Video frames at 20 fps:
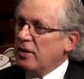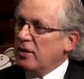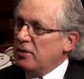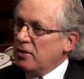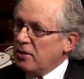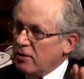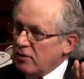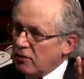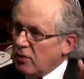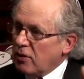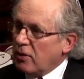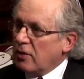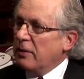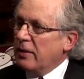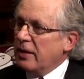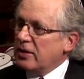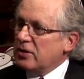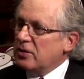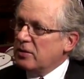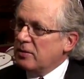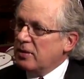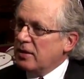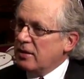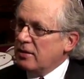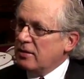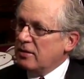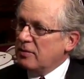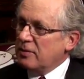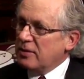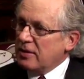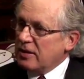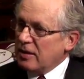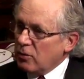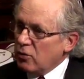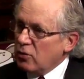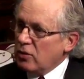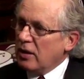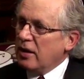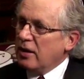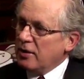you didn't talk much about, but
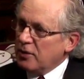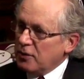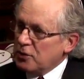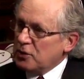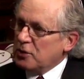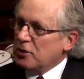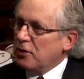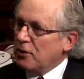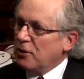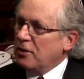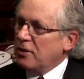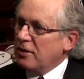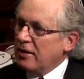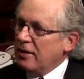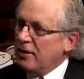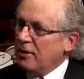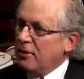emunah you saw all day